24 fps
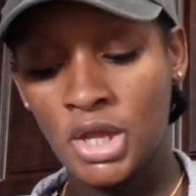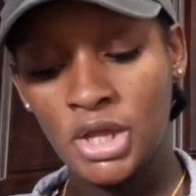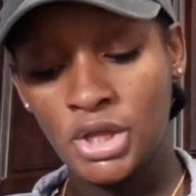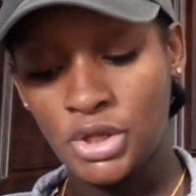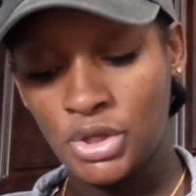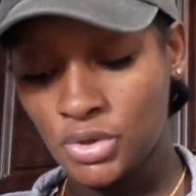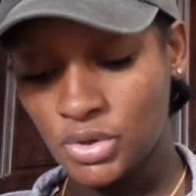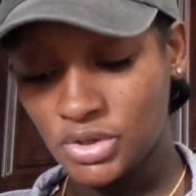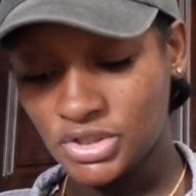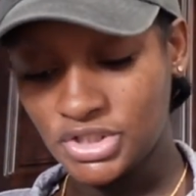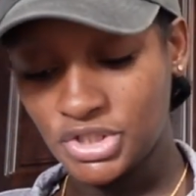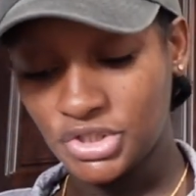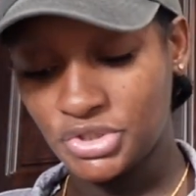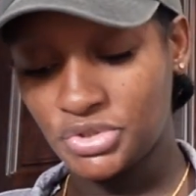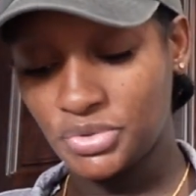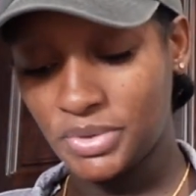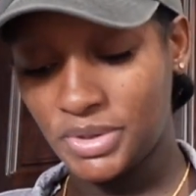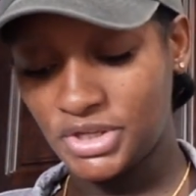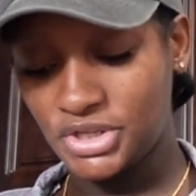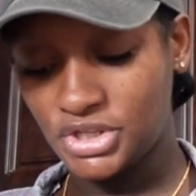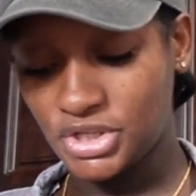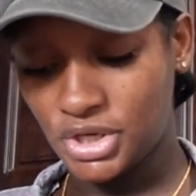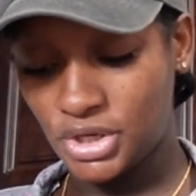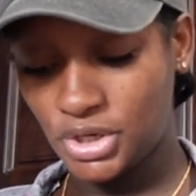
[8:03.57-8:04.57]
your
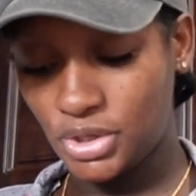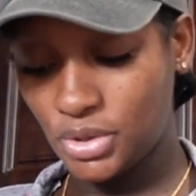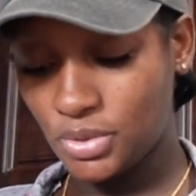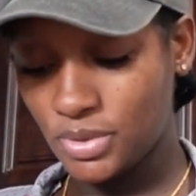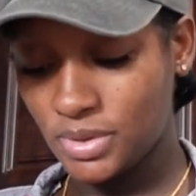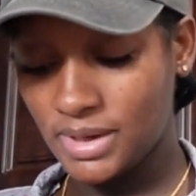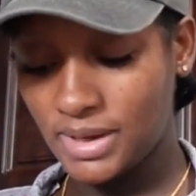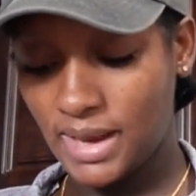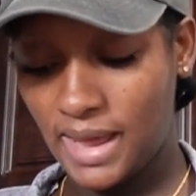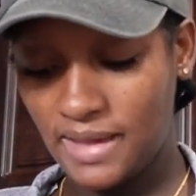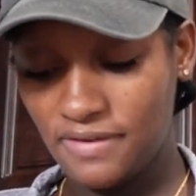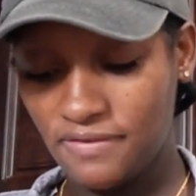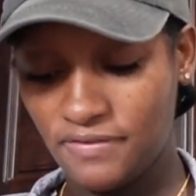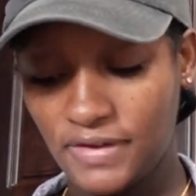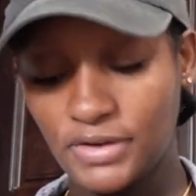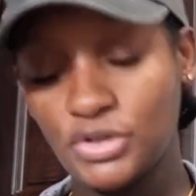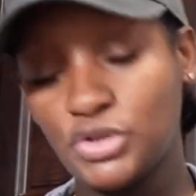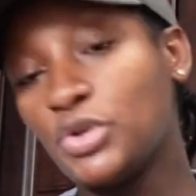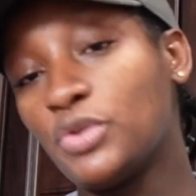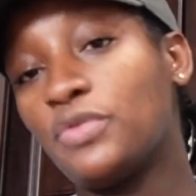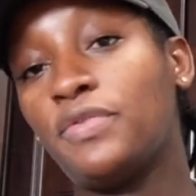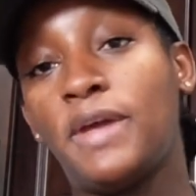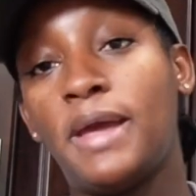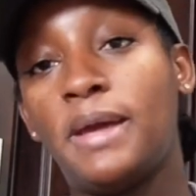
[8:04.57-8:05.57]
situation, your life, and
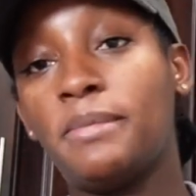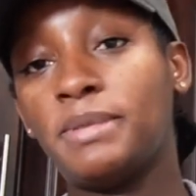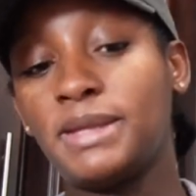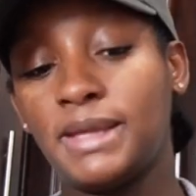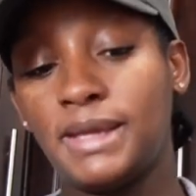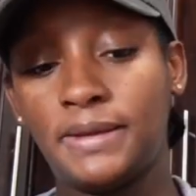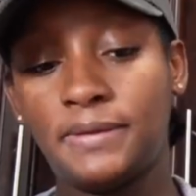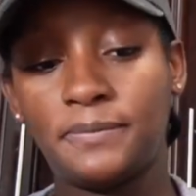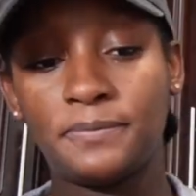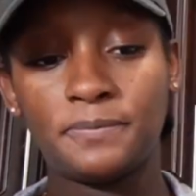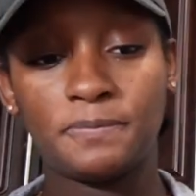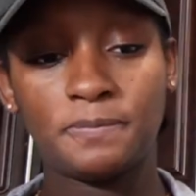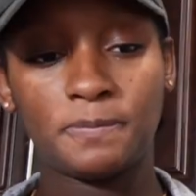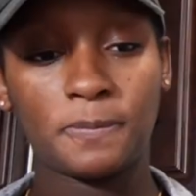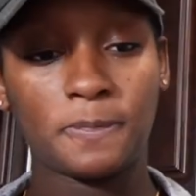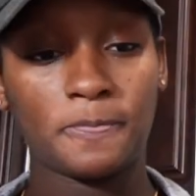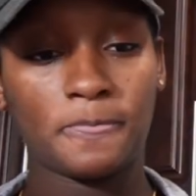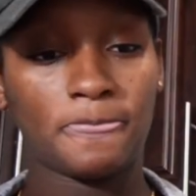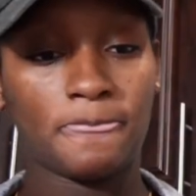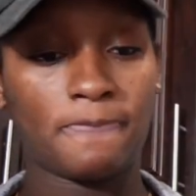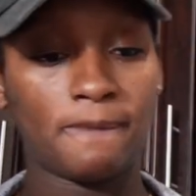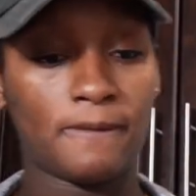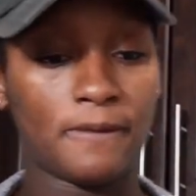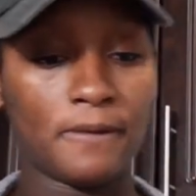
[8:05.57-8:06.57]
your family.
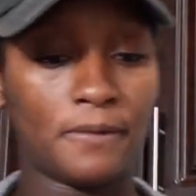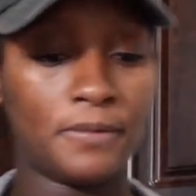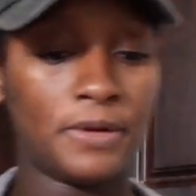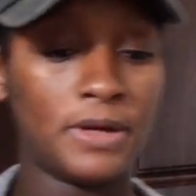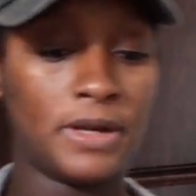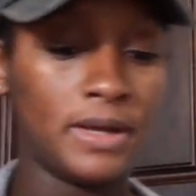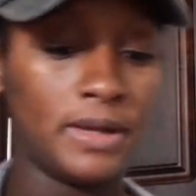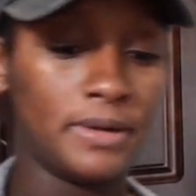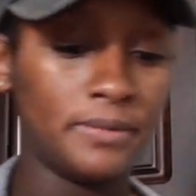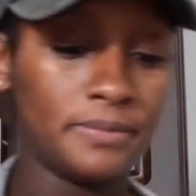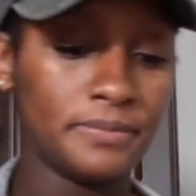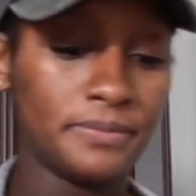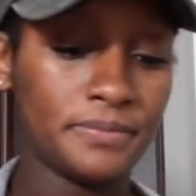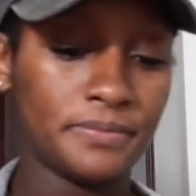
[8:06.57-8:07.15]
Hold on.